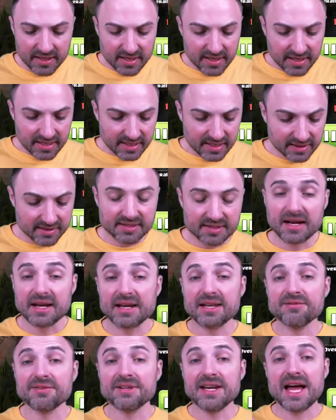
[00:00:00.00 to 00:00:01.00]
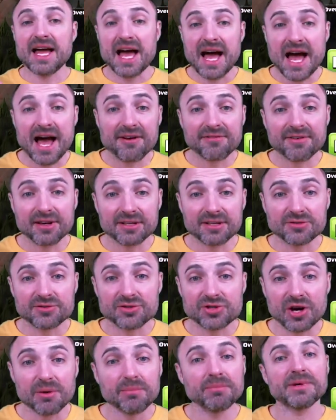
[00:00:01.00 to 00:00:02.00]
He does not even have a
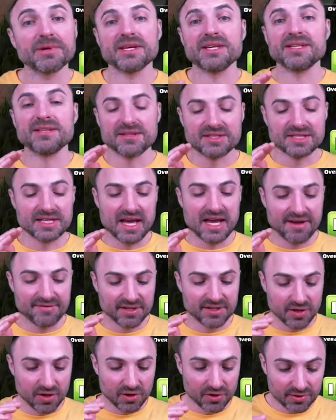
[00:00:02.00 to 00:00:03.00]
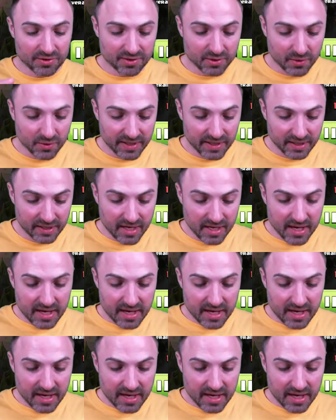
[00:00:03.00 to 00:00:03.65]
jump. He doesn't have an Earthquake.